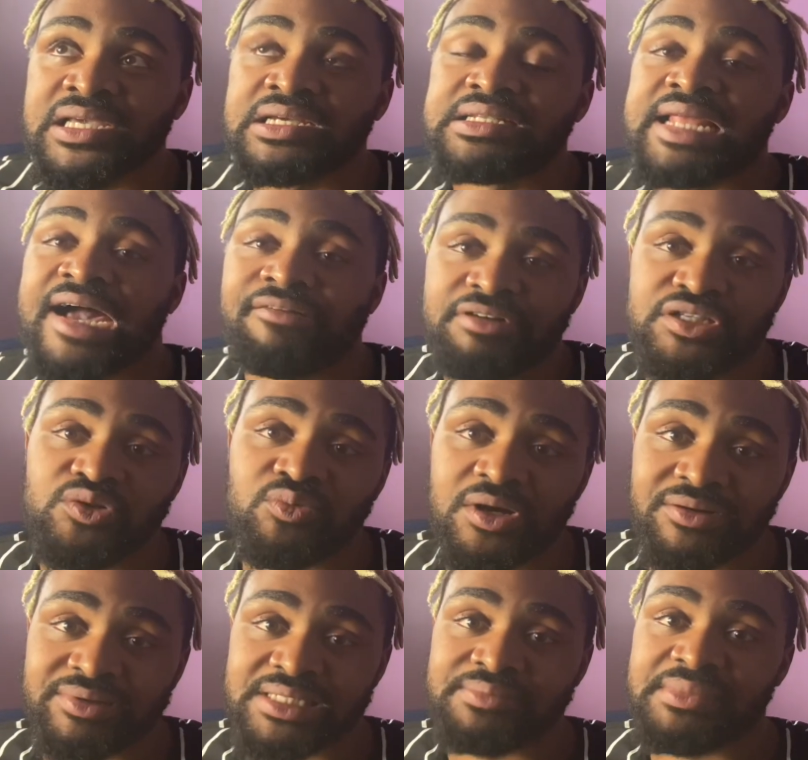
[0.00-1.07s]
now it's
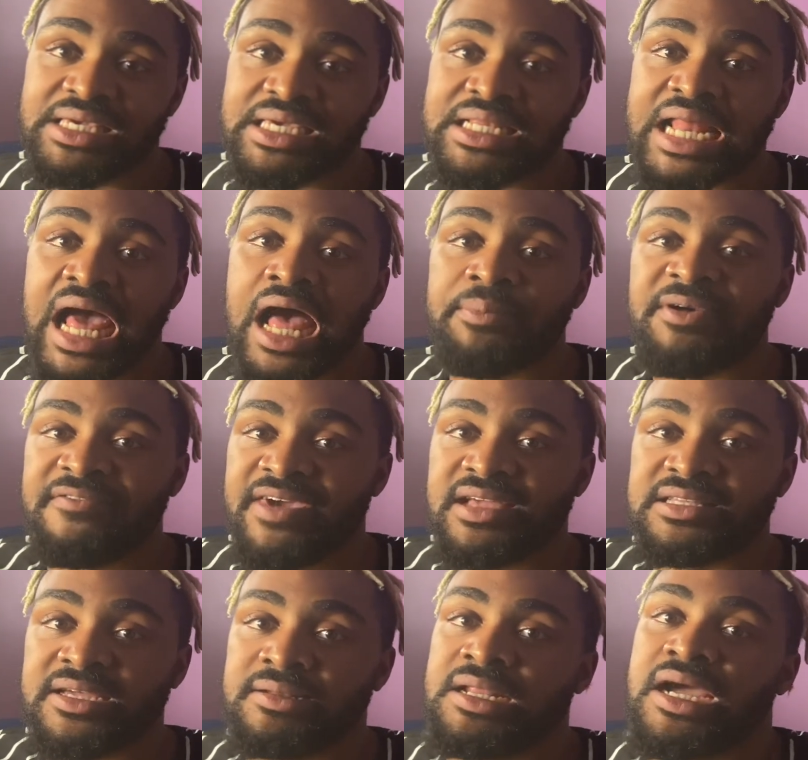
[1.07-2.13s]
woe is me. Now I'm a
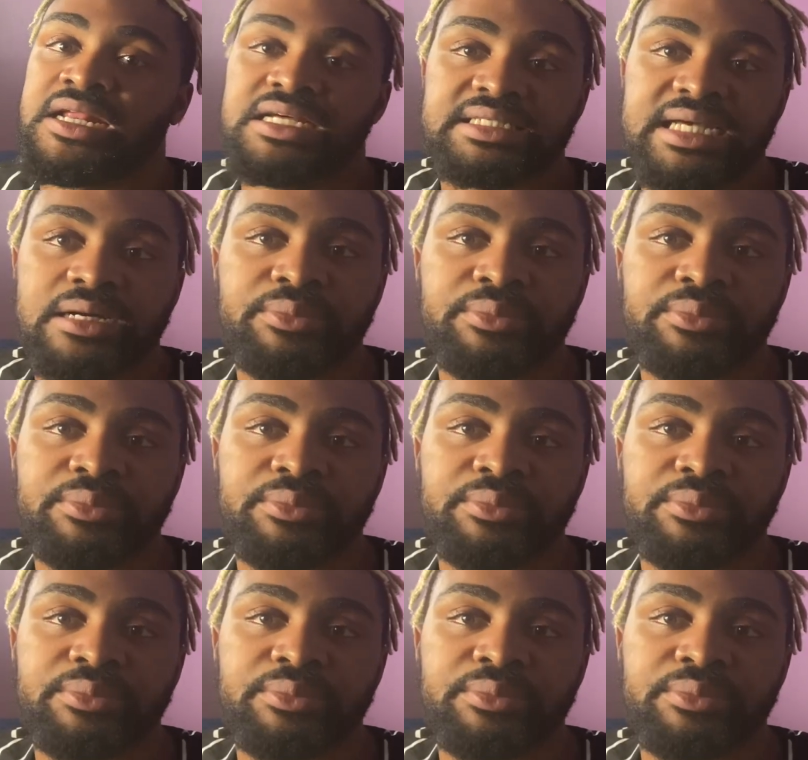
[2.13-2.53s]
victim. Now I need to take a